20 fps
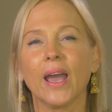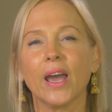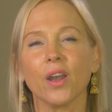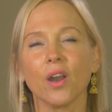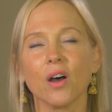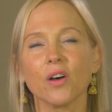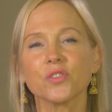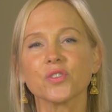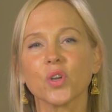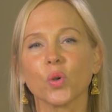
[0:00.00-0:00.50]

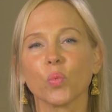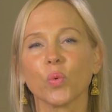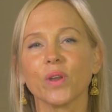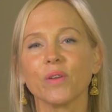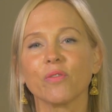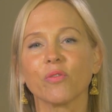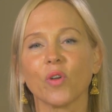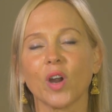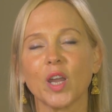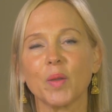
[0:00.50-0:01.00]
And also
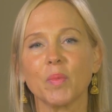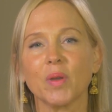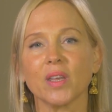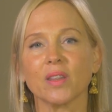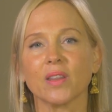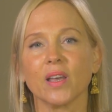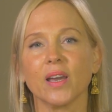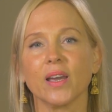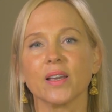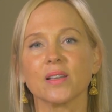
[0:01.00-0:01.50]

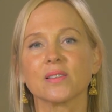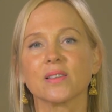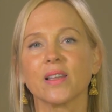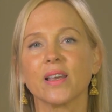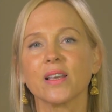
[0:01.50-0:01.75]
reframing things.